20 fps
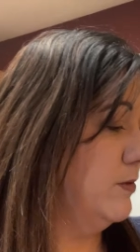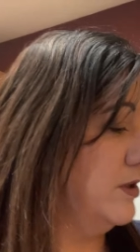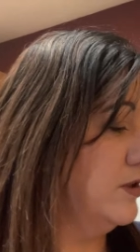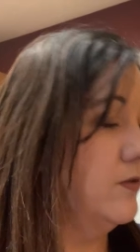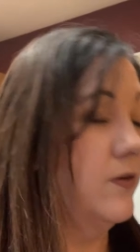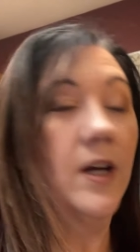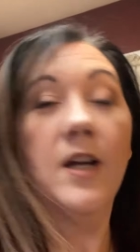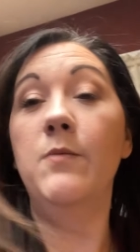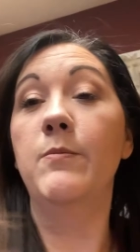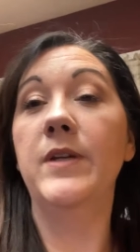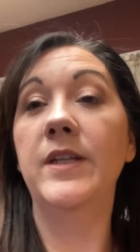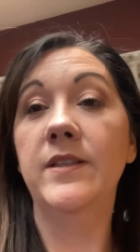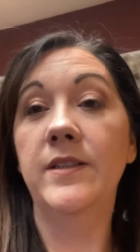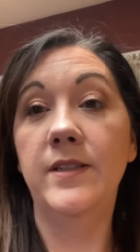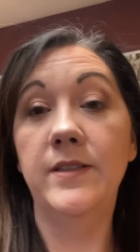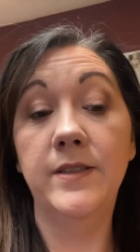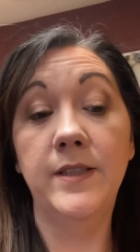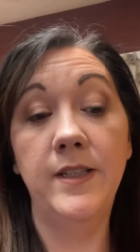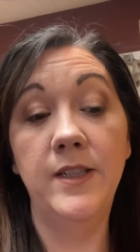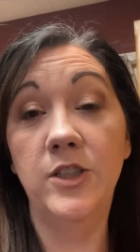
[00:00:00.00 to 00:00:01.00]
want to know how to make
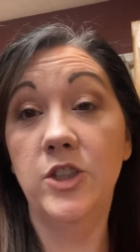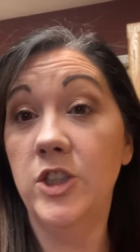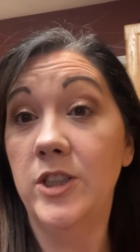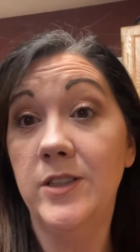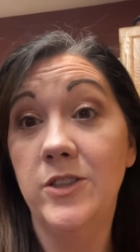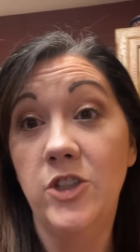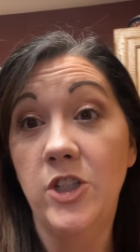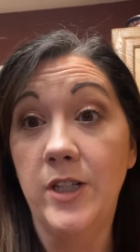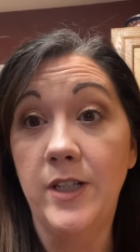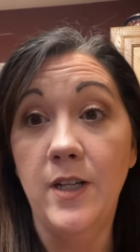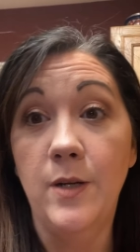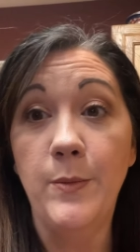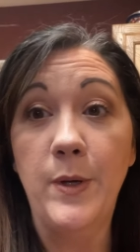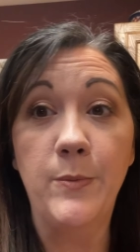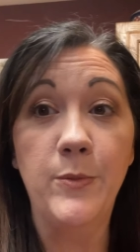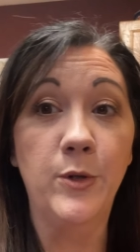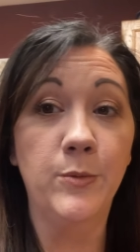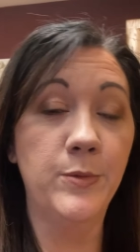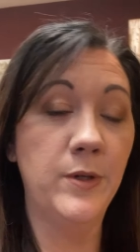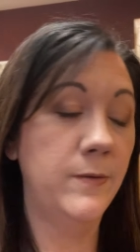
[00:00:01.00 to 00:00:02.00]
these quiches, check out my
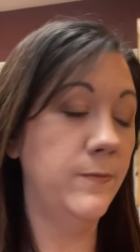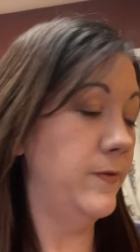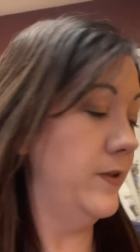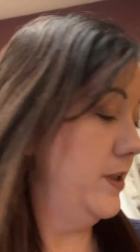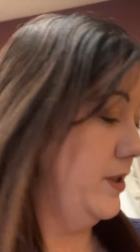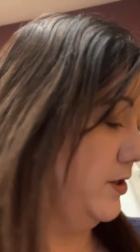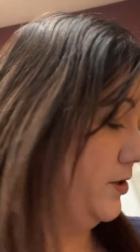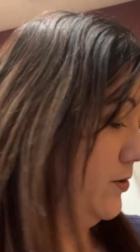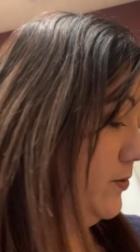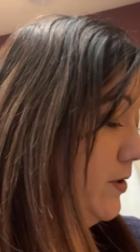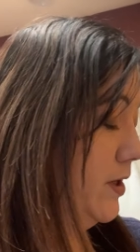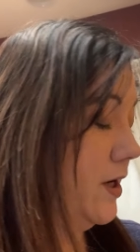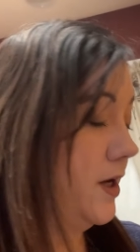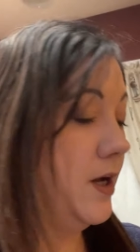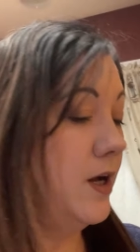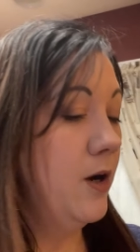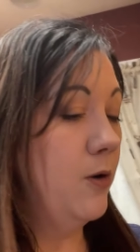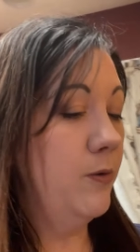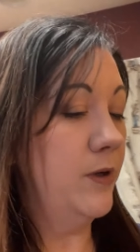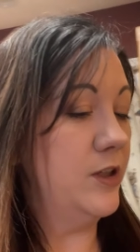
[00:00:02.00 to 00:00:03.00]
meal prep video,
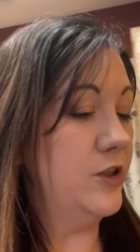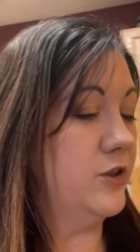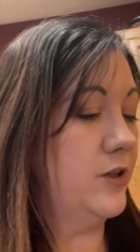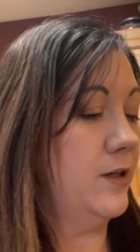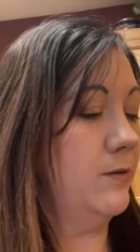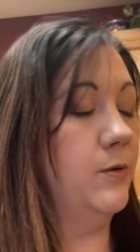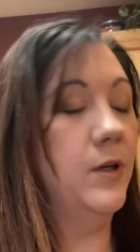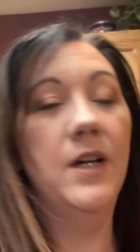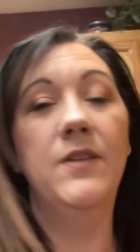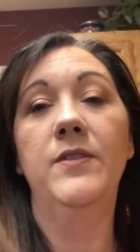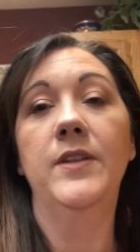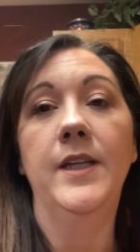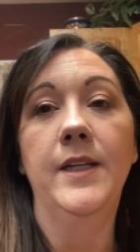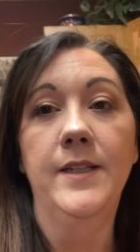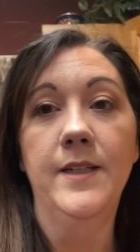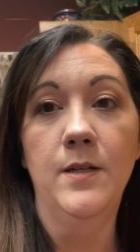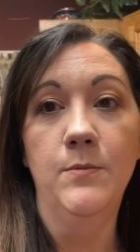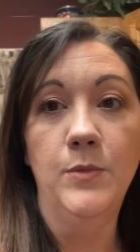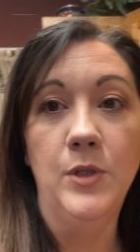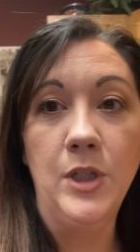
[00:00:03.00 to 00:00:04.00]
which I will have linked
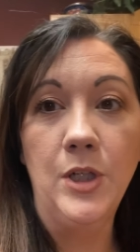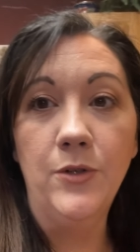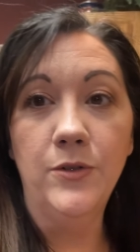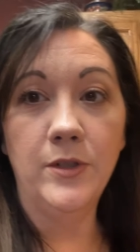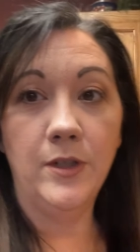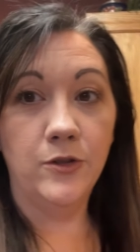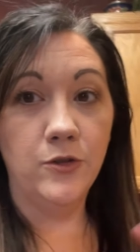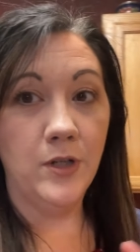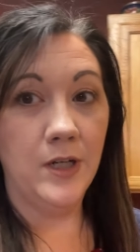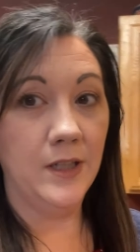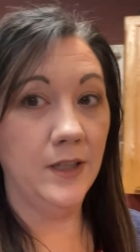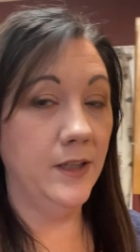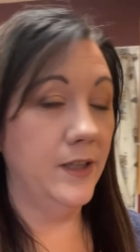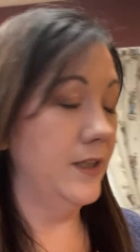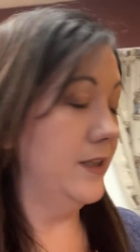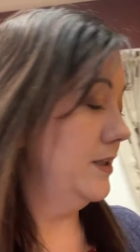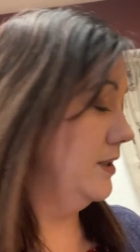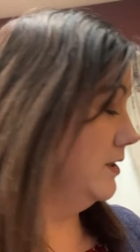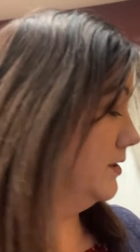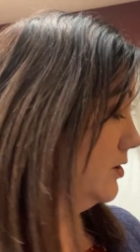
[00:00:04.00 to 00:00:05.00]
down below, and I'll try to
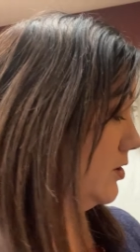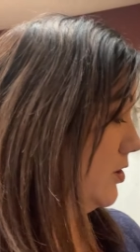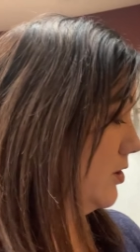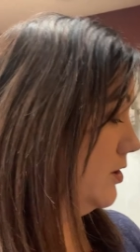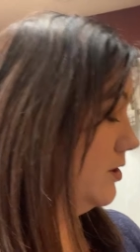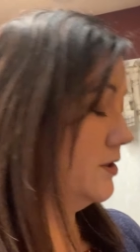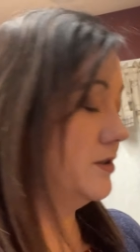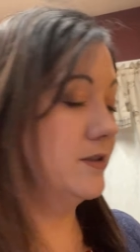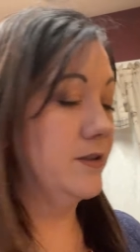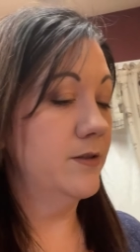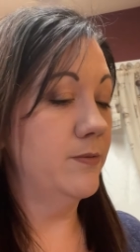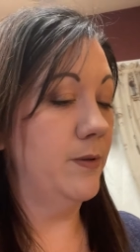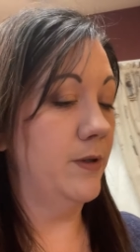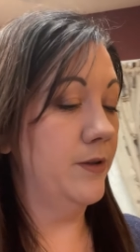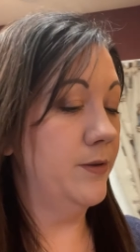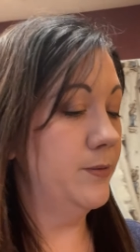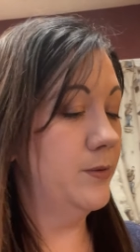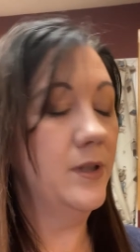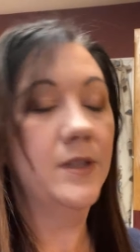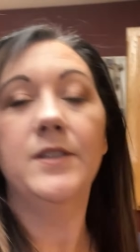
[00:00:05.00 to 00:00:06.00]
link it in the cards as well
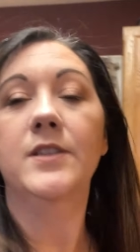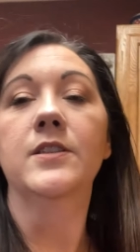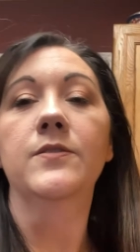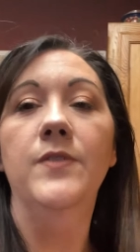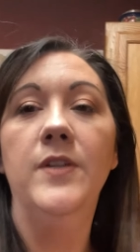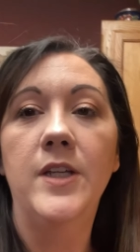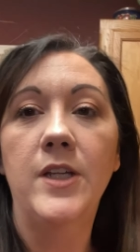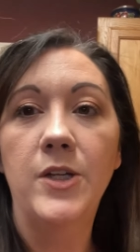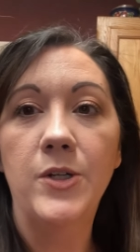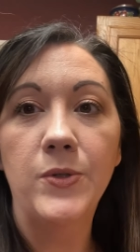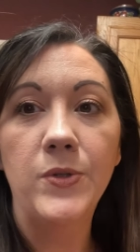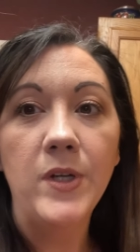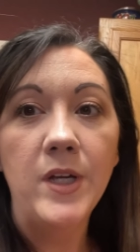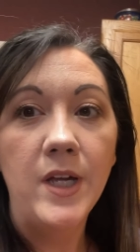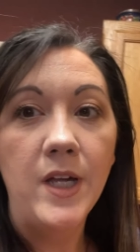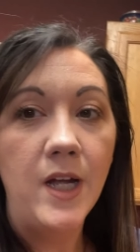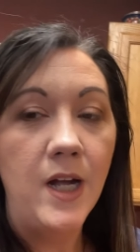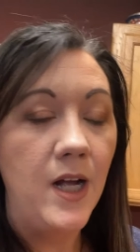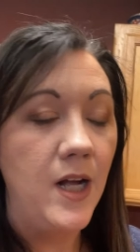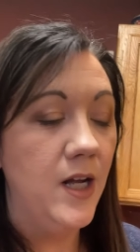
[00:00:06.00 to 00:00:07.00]
throughout this video,
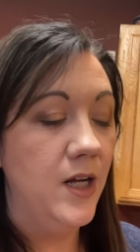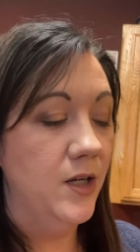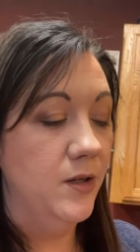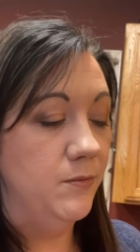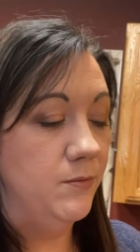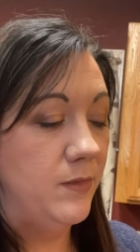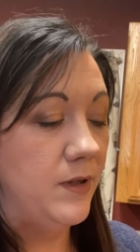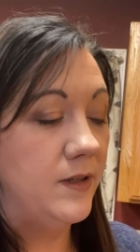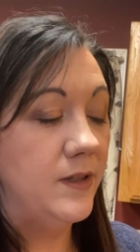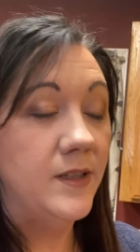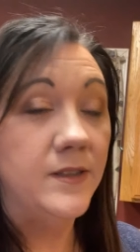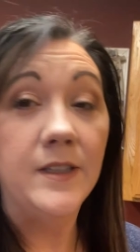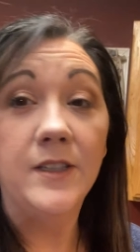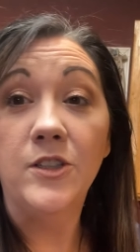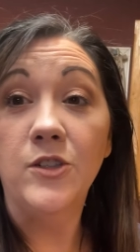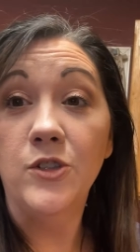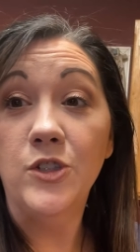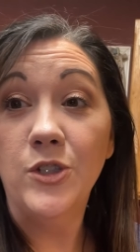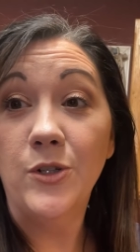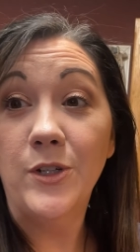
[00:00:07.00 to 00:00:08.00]
um, because I
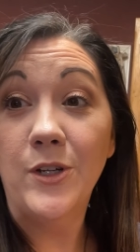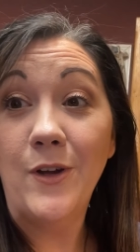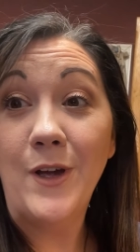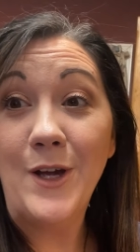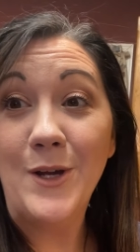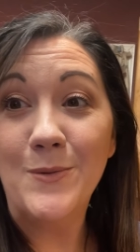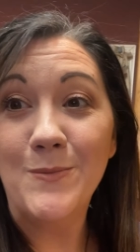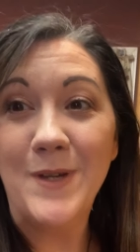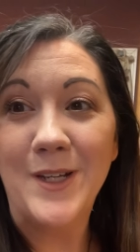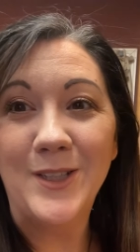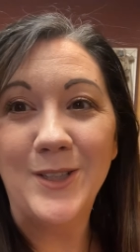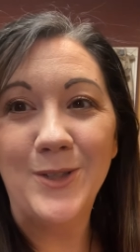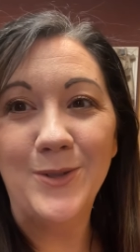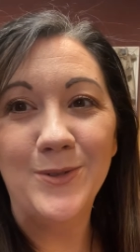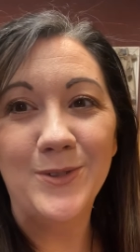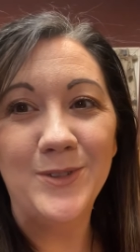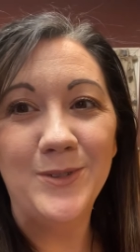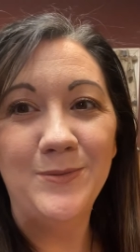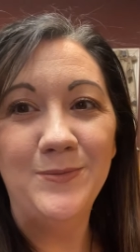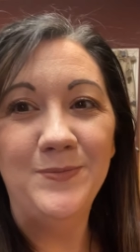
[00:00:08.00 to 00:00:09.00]
do show you how I make
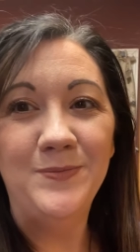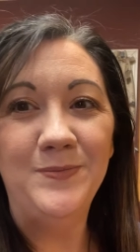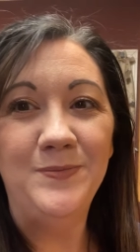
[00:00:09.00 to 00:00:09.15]
those.